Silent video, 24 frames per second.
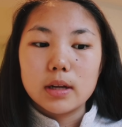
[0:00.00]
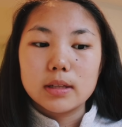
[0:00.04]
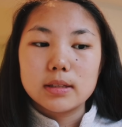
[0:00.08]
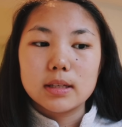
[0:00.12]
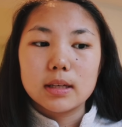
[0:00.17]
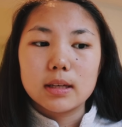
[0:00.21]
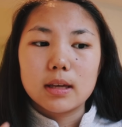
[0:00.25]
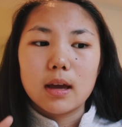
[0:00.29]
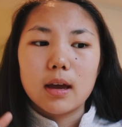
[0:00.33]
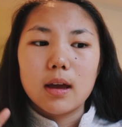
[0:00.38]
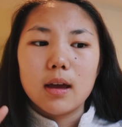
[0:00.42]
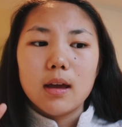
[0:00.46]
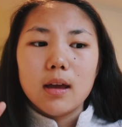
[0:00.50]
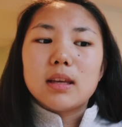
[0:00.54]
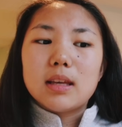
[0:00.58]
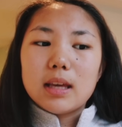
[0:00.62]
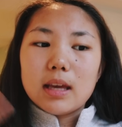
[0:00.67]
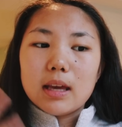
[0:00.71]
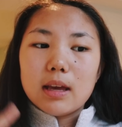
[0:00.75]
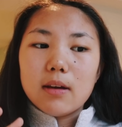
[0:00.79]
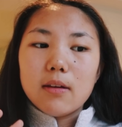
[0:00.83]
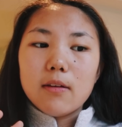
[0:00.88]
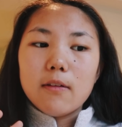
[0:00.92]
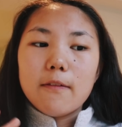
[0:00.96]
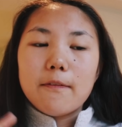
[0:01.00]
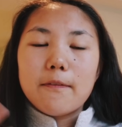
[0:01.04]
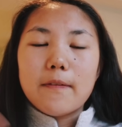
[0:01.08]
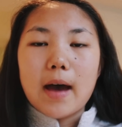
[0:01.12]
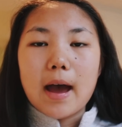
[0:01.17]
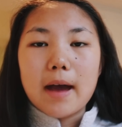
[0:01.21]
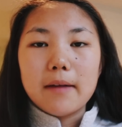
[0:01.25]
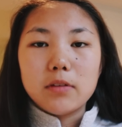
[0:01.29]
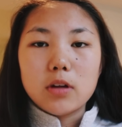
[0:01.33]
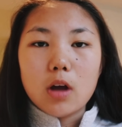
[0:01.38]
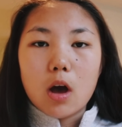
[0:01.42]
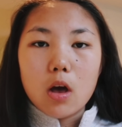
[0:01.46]
It's like a give
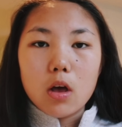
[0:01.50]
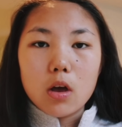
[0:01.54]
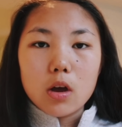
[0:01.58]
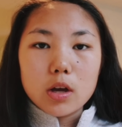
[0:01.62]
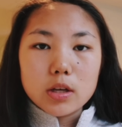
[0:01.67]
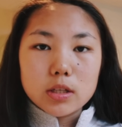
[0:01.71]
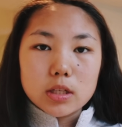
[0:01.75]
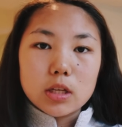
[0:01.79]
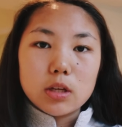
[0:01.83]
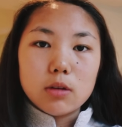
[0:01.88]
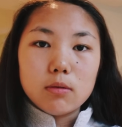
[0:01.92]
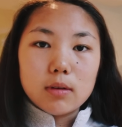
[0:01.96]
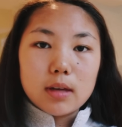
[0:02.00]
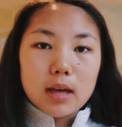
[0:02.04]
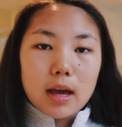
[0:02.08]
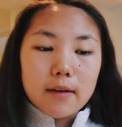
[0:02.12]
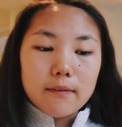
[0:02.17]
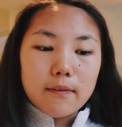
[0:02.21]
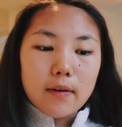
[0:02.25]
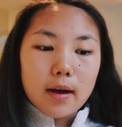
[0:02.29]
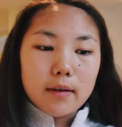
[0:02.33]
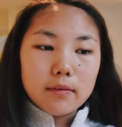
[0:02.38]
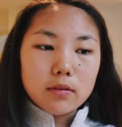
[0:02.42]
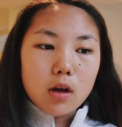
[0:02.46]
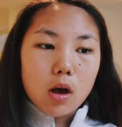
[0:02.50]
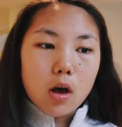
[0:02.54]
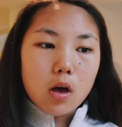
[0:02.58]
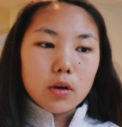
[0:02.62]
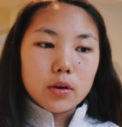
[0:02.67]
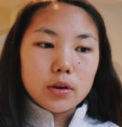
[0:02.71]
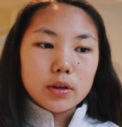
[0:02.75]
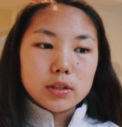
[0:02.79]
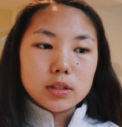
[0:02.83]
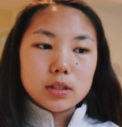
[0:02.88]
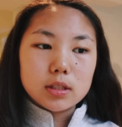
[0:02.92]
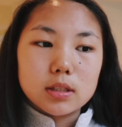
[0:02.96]
$5 and you get $5
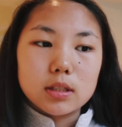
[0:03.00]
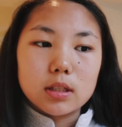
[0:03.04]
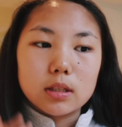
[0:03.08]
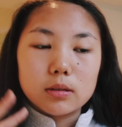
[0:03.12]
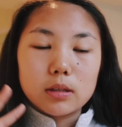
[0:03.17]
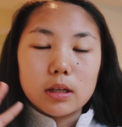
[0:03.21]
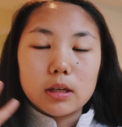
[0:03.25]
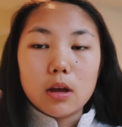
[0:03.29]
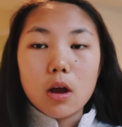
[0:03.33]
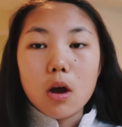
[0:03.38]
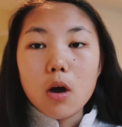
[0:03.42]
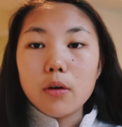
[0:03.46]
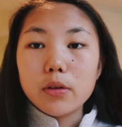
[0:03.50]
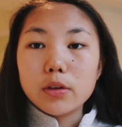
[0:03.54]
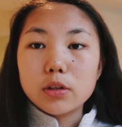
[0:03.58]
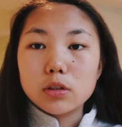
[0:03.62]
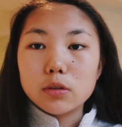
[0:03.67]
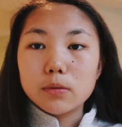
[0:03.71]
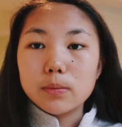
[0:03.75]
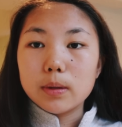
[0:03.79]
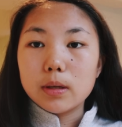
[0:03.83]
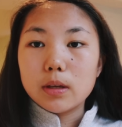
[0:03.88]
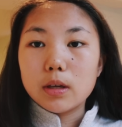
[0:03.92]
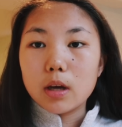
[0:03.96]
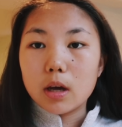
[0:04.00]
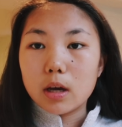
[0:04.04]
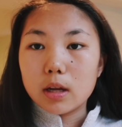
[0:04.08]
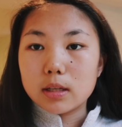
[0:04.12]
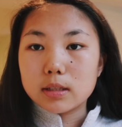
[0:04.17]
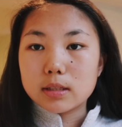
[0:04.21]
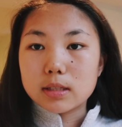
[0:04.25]
because I was like, oh, this will be good.